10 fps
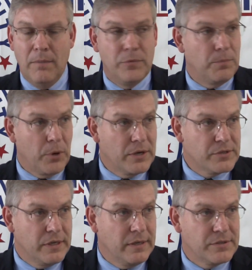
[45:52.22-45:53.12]
The
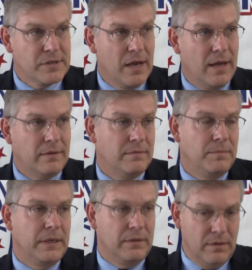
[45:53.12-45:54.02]
president is not
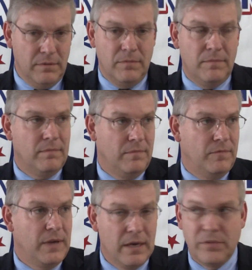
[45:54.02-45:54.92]

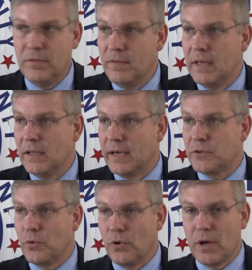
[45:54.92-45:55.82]
via the
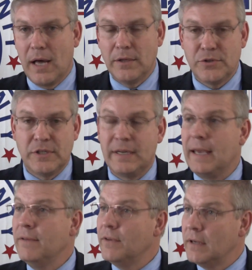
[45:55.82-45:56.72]
Electoral College, and
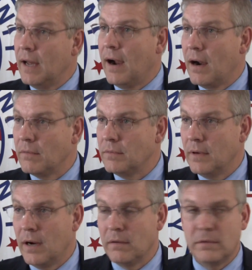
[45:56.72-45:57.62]
even our
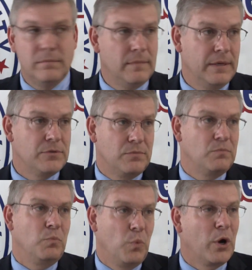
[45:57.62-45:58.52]
as
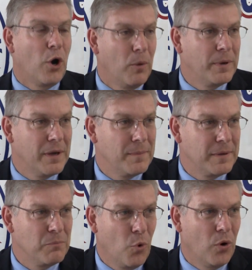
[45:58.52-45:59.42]
we are all
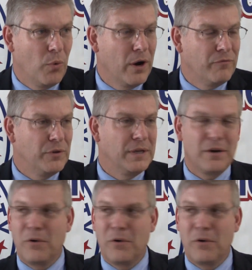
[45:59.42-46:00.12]
becoming more aware, if you didn't